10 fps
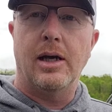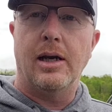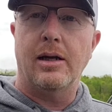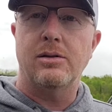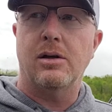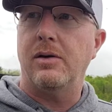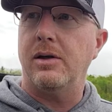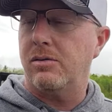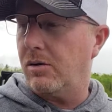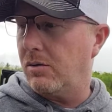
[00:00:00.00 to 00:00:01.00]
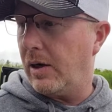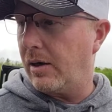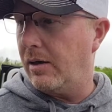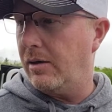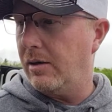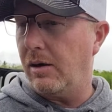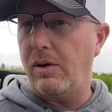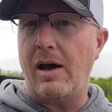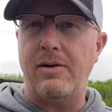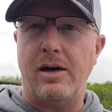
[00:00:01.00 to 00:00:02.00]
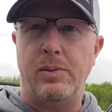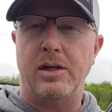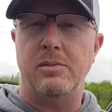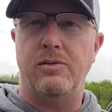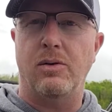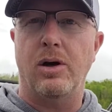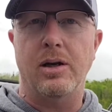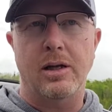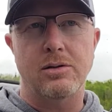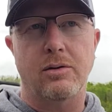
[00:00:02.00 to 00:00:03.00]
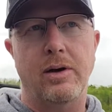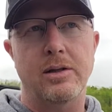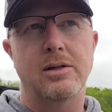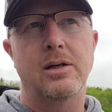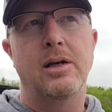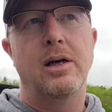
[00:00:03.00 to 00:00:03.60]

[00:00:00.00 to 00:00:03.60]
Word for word: that electric fence real quick. Uh, we have had pigs before on electric fence,